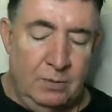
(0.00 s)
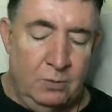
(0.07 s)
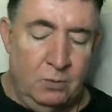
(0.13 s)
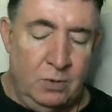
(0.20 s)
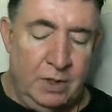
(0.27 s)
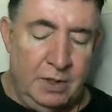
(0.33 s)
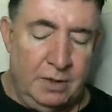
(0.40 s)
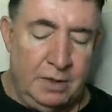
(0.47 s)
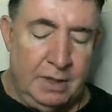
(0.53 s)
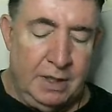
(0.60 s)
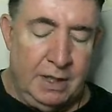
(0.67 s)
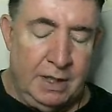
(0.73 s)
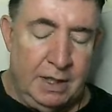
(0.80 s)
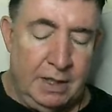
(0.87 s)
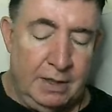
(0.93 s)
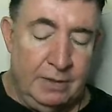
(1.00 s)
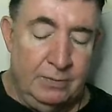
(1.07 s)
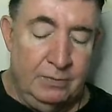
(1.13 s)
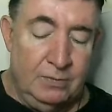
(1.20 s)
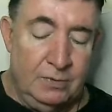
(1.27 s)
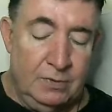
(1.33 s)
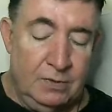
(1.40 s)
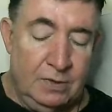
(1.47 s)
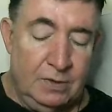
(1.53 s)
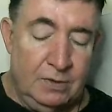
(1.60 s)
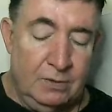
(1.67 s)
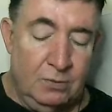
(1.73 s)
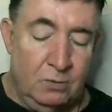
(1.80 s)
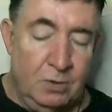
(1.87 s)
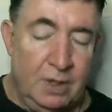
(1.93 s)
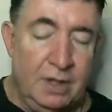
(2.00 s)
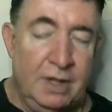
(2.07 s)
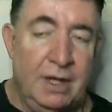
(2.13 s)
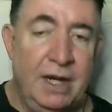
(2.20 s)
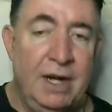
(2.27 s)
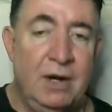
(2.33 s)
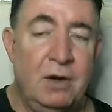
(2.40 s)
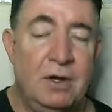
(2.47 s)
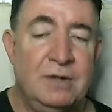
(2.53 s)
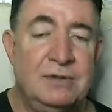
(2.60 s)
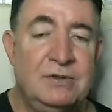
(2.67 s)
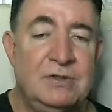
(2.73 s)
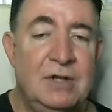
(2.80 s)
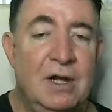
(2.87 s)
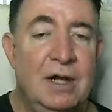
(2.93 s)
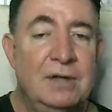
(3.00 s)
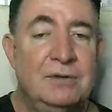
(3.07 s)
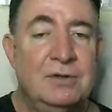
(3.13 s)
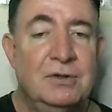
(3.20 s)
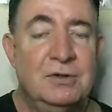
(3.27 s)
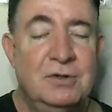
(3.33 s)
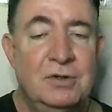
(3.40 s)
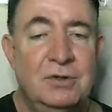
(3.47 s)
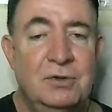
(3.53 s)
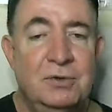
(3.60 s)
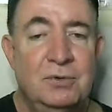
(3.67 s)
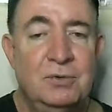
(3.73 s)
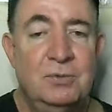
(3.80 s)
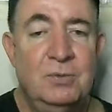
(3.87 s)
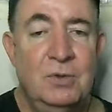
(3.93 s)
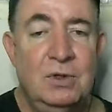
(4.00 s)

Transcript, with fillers: when uh, what Herod sought to do